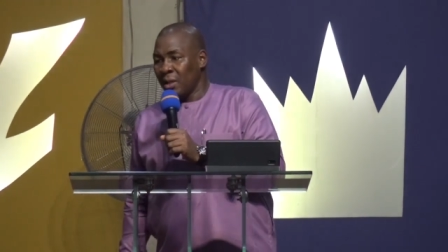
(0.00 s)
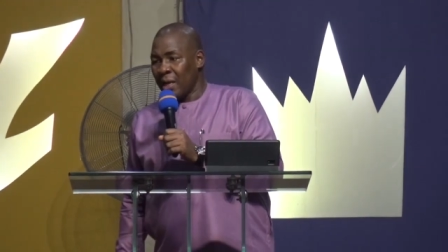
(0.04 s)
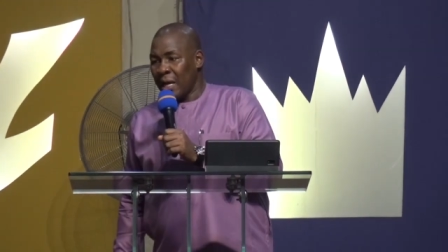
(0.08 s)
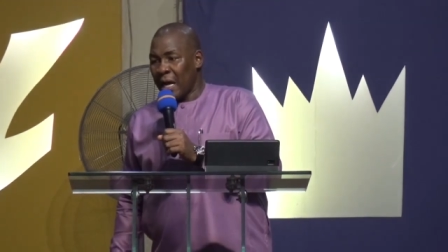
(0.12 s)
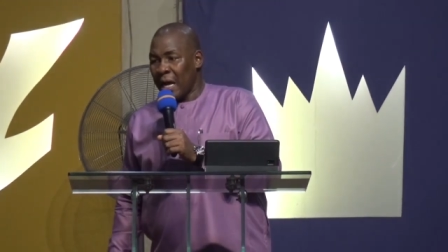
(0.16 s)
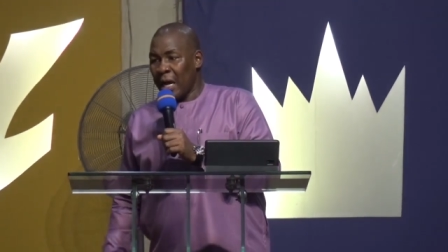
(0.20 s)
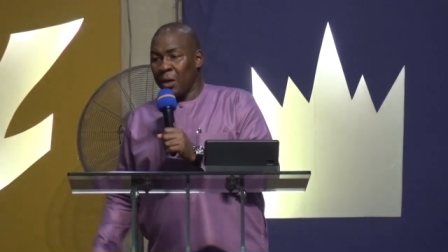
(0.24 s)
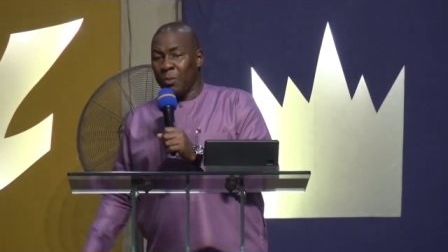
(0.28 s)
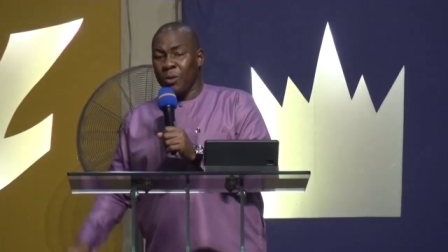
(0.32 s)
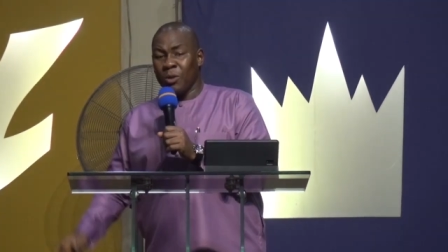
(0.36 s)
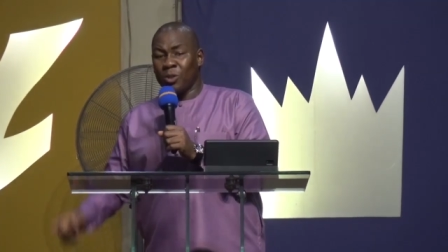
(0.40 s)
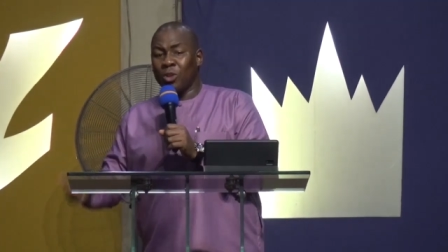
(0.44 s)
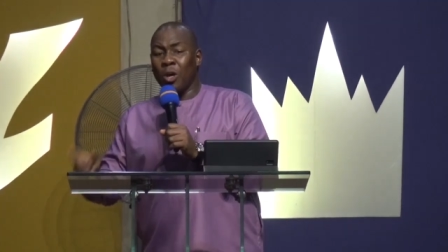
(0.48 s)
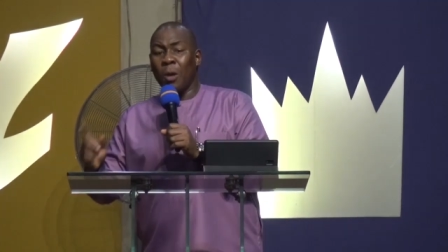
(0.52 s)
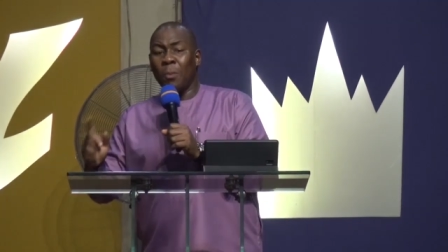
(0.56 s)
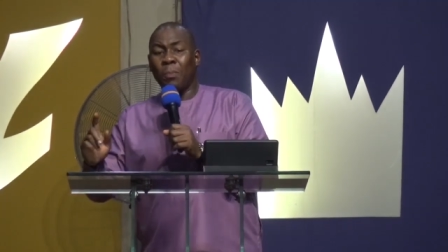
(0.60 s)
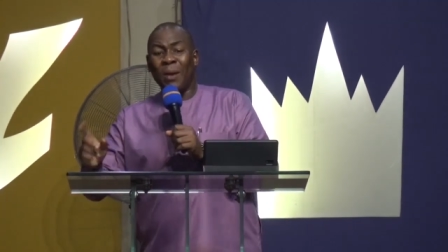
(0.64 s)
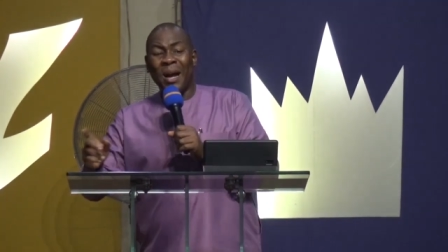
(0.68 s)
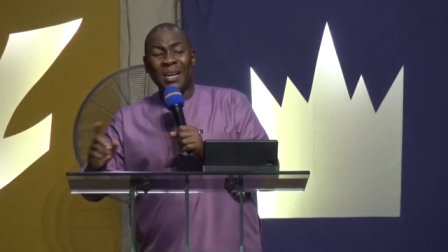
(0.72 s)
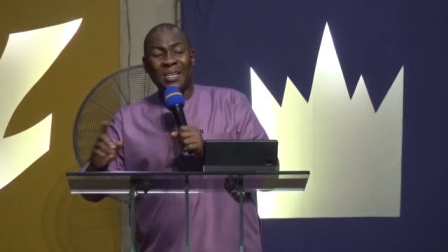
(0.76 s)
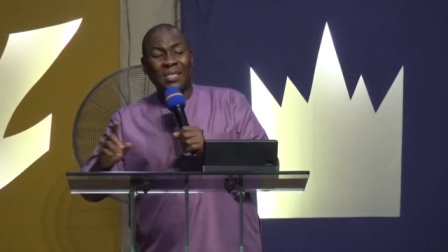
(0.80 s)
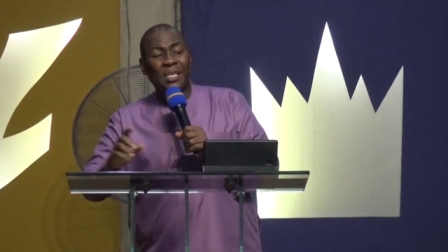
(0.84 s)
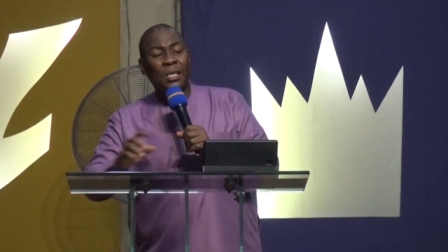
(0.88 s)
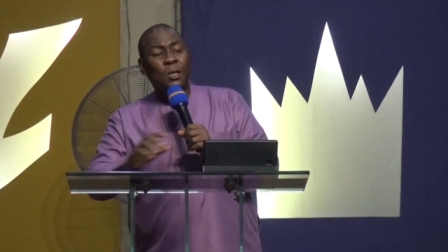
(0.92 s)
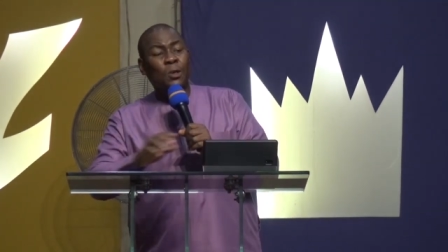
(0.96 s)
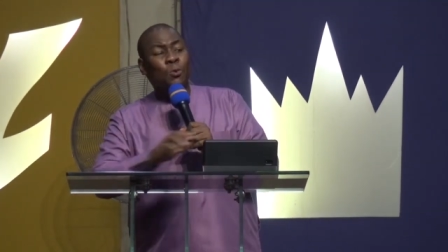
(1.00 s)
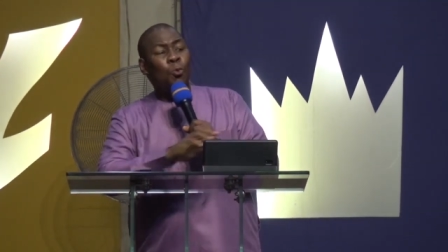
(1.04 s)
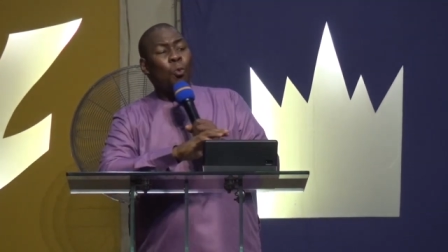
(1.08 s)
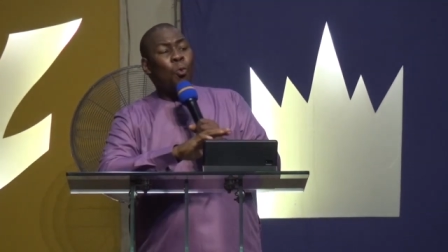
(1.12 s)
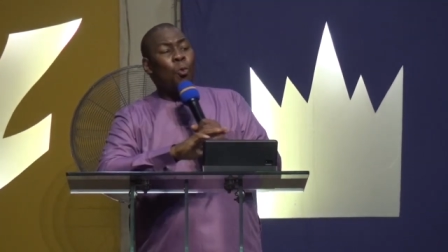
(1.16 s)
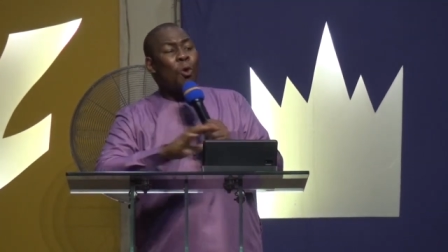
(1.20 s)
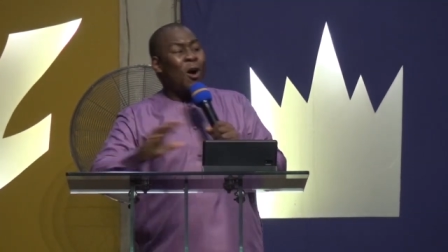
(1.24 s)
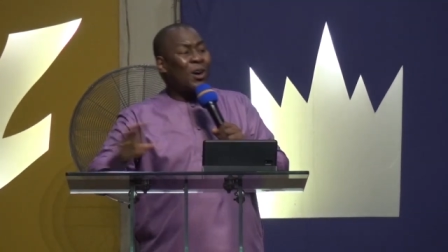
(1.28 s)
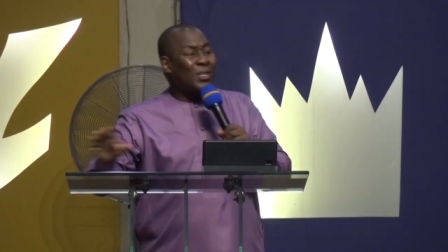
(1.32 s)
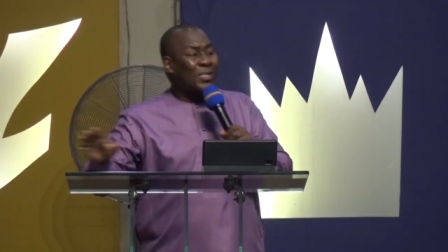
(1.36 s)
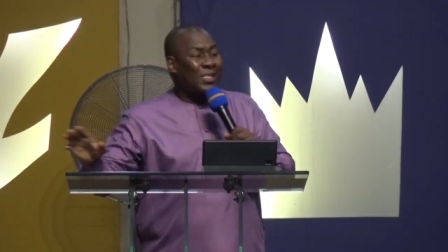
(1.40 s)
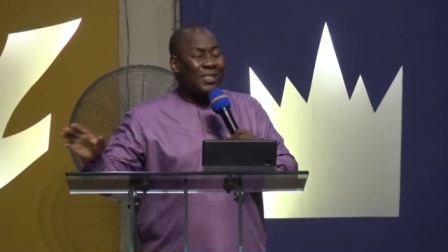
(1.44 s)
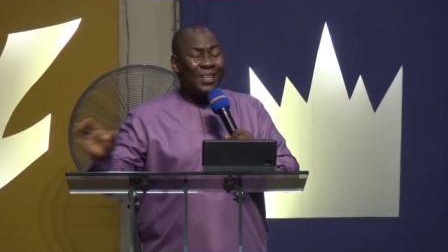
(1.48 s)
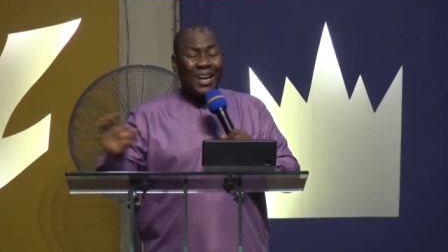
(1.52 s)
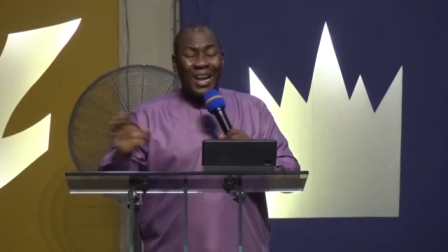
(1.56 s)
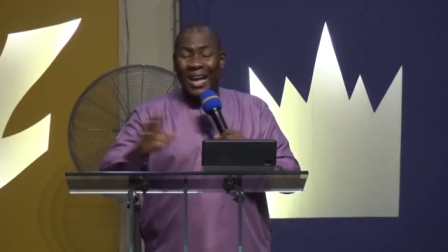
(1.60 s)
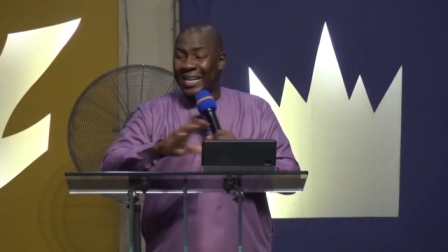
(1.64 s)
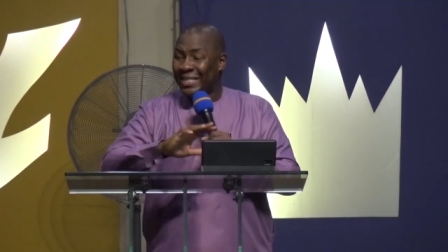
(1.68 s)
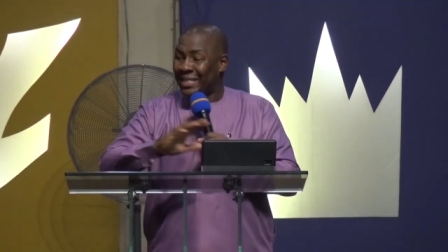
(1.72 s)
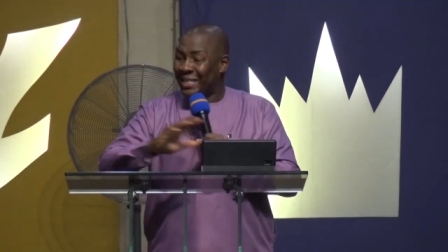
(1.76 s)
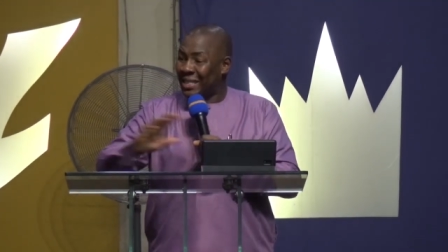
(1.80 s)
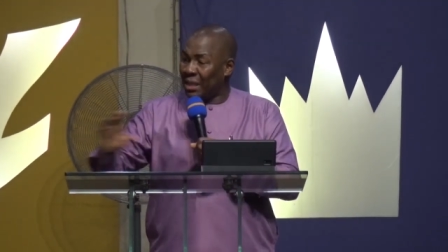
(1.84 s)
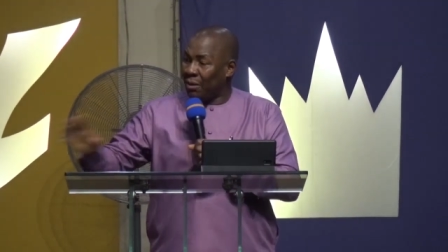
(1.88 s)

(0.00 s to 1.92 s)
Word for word: Now you'll be surprised. He walks like